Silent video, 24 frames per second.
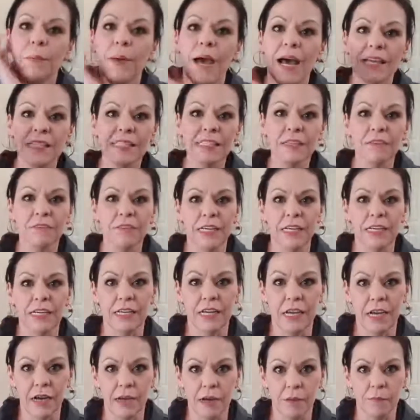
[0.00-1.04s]
passive
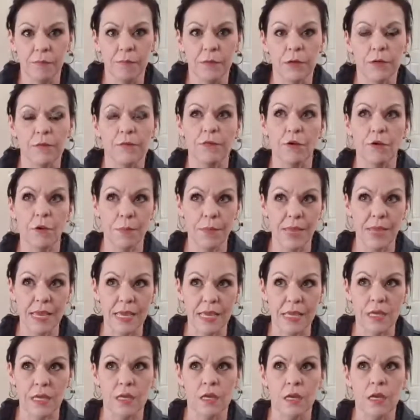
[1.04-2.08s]
income for
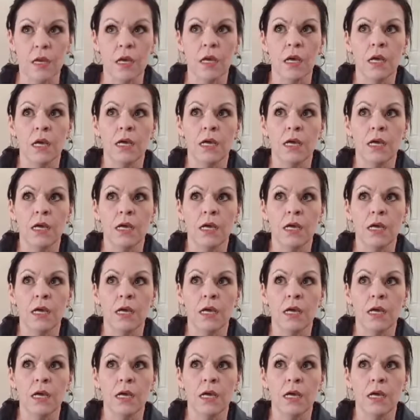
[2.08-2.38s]
me